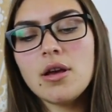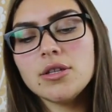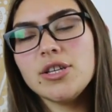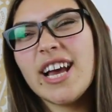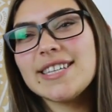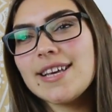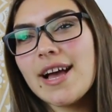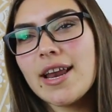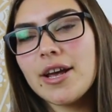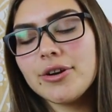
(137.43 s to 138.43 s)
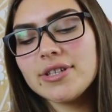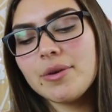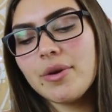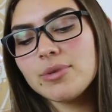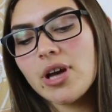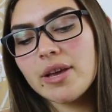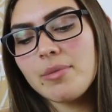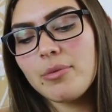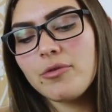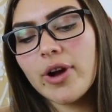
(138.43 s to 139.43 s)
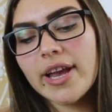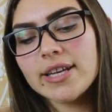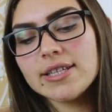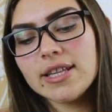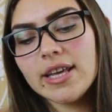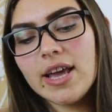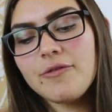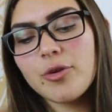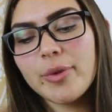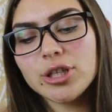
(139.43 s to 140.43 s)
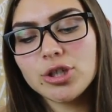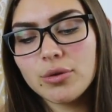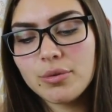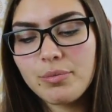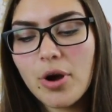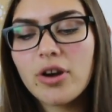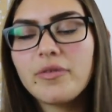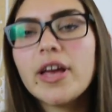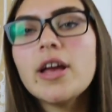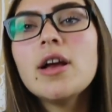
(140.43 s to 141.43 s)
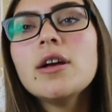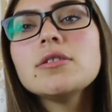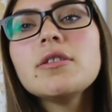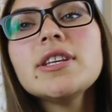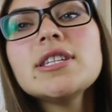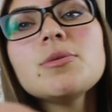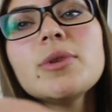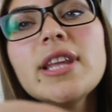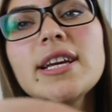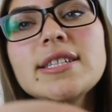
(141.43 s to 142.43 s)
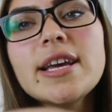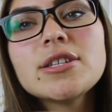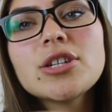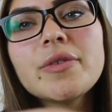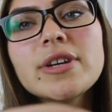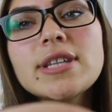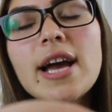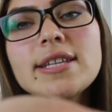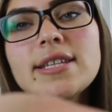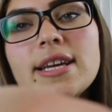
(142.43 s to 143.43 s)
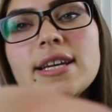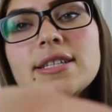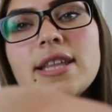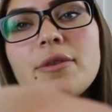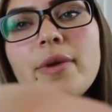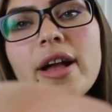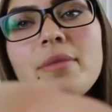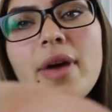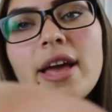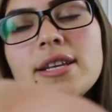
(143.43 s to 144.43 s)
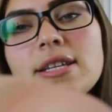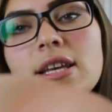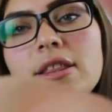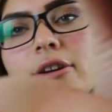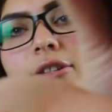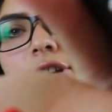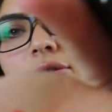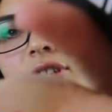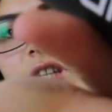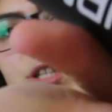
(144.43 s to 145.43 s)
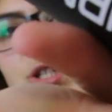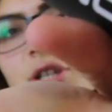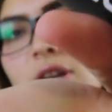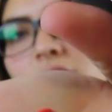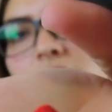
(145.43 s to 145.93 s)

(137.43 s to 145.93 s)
So you guys can kind of understand what I'm talking about before I get into the informational part of it. So this is what they say a serving size is. They recommend in their dosage